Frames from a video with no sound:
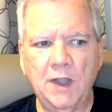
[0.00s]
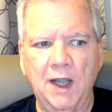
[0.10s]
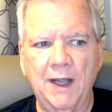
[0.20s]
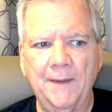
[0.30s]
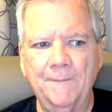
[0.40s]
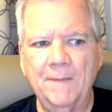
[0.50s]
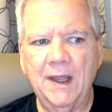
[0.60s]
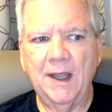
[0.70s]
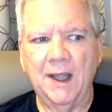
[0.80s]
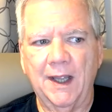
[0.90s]

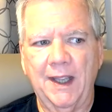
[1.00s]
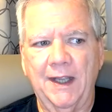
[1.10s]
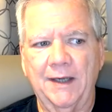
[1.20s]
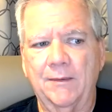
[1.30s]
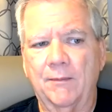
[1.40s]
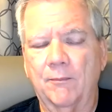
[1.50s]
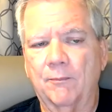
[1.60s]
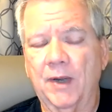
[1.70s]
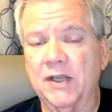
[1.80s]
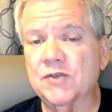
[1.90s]

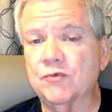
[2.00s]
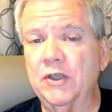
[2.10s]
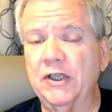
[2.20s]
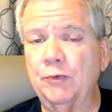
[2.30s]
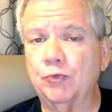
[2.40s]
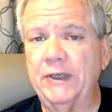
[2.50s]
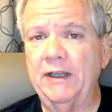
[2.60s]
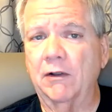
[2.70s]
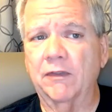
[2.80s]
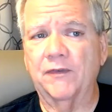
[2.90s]
But it's really
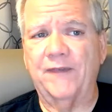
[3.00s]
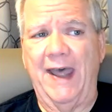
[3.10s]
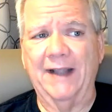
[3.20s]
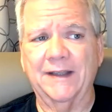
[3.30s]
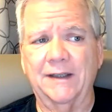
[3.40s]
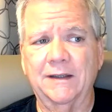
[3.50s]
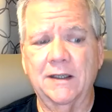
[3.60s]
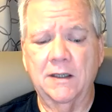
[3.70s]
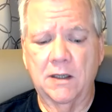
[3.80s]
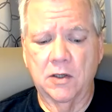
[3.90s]
real, the fact that
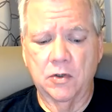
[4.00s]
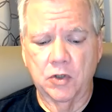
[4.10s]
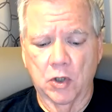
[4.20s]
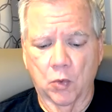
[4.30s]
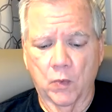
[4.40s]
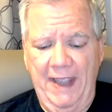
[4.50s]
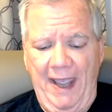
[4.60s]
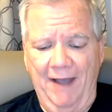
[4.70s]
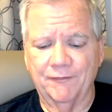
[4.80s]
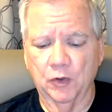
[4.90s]
we
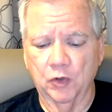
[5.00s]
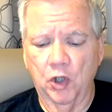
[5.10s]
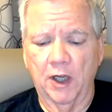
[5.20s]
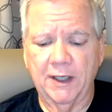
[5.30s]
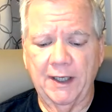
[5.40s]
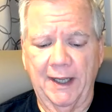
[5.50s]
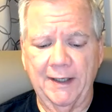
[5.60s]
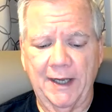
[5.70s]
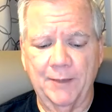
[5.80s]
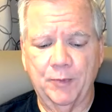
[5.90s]
have to look
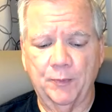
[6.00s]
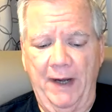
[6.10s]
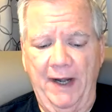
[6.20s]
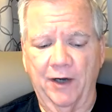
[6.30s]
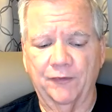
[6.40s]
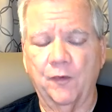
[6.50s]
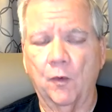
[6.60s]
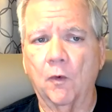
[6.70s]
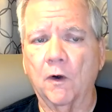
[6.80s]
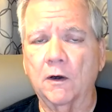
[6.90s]
and prepare
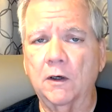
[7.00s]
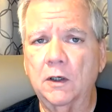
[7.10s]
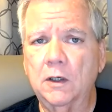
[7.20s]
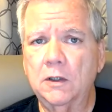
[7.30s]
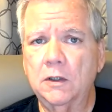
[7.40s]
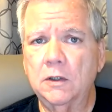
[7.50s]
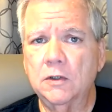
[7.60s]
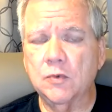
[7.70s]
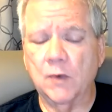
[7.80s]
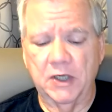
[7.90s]
for
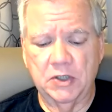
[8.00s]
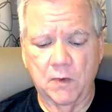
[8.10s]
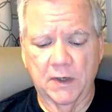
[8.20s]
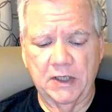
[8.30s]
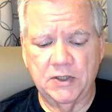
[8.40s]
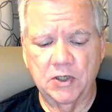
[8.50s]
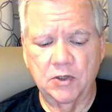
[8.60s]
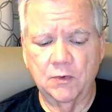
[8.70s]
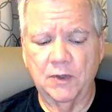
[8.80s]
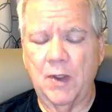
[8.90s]

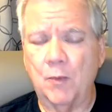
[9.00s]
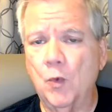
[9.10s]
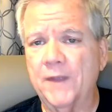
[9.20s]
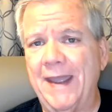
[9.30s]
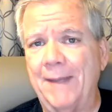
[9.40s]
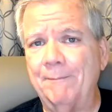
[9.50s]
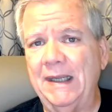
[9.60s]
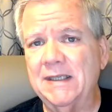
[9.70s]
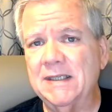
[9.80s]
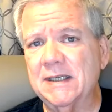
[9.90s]
2022 and what that
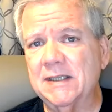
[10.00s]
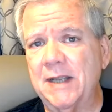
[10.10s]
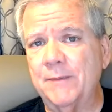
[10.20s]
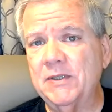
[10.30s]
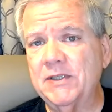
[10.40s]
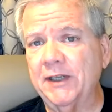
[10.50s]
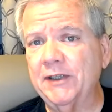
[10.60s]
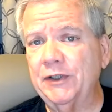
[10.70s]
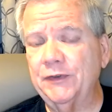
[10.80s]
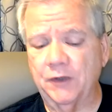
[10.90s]
means, and
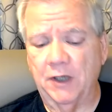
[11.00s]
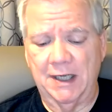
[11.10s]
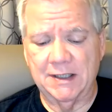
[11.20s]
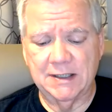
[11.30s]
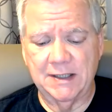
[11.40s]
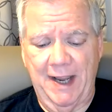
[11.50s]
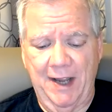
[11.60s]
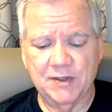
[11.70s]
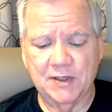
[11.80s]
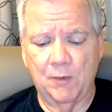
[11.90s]
particularly for us in the
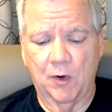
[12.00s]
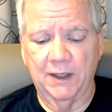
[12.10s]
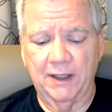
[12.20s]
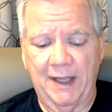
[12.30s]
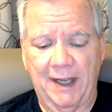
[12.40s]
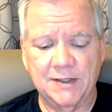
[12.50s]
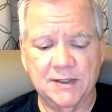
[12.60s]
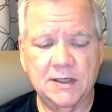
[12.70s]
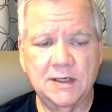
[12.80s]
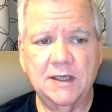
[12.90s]
housing market,
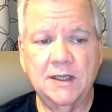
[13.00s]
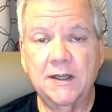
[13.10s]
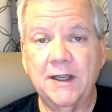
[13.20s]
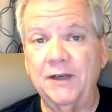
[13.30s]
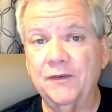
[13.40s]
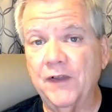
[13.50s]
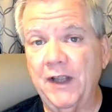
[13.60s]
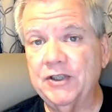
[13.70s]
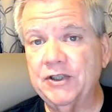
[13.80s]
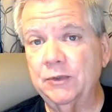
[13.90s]
as
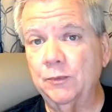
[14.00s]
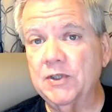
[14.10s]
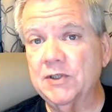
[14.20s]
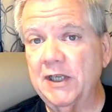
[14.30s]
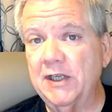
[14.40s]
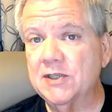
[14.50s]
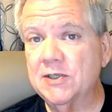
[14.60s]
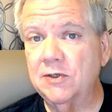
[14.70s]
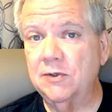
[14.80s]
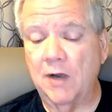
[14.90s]
inflation, which leads
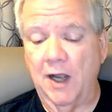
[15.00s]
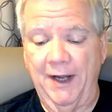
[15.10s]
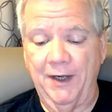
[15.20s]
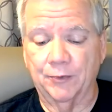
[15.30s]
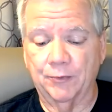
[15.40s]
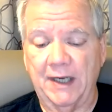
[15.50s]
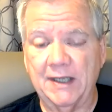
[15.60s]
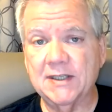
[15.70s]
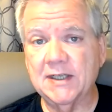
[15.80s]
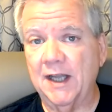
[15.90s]
to higher
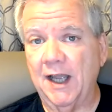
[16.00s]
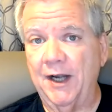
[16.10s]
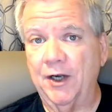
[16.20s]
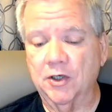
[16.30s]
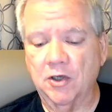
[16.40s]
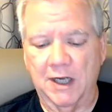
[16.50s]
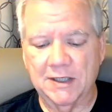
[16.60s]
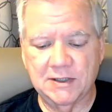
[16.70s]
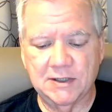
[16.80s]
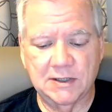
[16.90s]
rates and higher
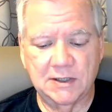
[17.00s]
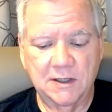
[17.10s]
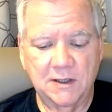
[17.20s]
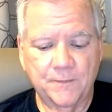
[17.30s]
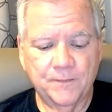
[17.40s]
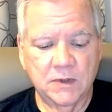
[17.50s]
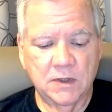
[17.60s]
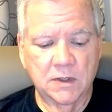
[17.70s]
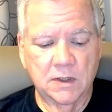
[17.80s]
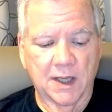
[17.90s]
costs,
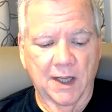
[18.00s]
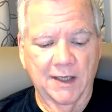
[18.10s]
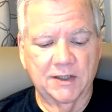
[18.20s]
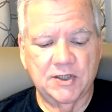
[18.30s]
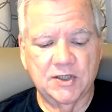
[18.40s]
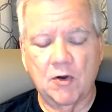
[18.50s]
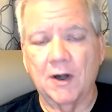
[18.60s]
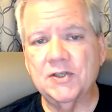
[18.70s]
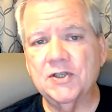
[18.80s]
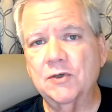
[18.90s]

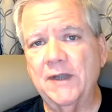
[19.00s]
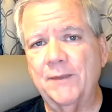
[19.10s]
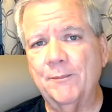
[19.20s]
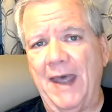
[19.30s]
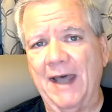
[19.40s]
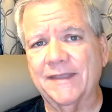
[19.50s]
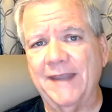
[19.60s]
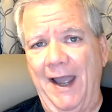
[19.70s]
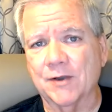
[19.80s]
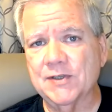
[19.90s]
starts to impact the
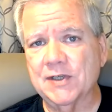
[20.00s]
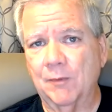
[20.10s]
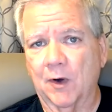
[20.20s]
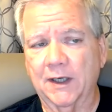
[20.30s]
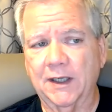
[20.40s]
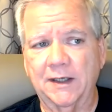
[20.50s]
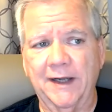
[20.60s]
housing market.